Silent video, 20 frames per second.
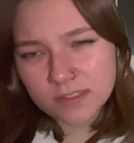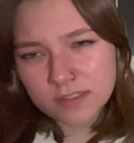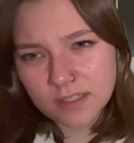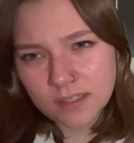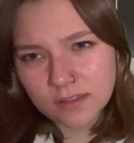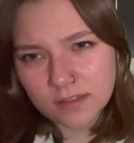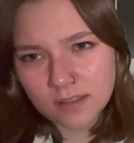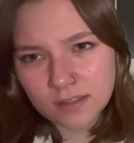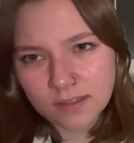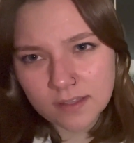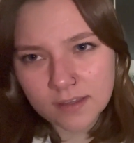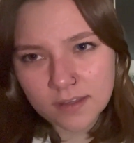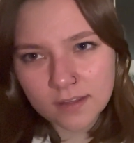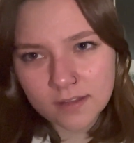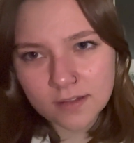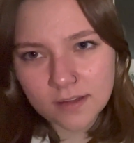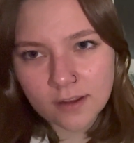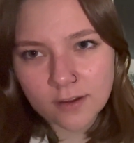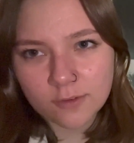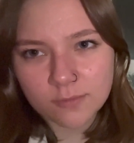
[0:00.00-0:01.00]
said that they
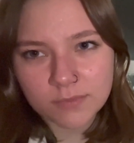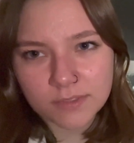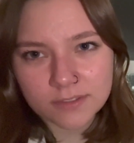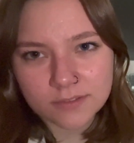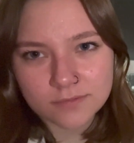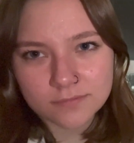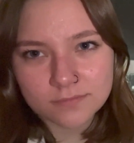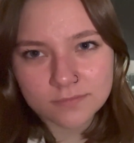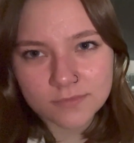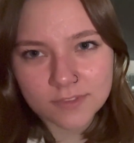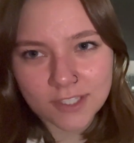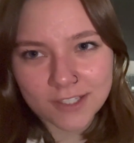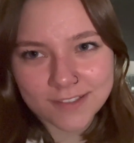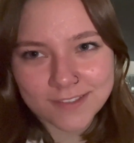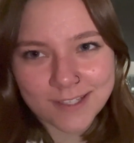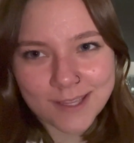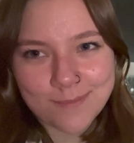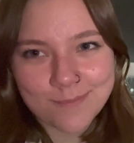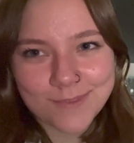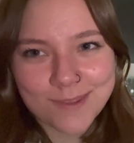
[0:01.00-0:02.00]
could help me duct
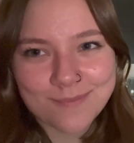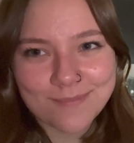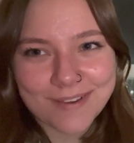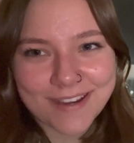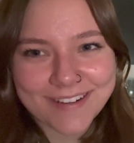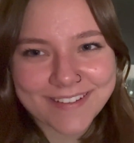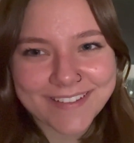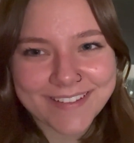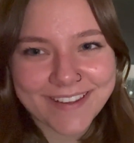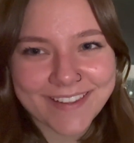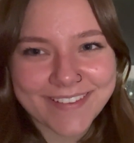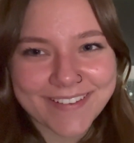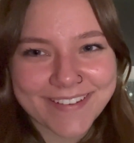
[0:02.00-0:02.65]
tape them back together.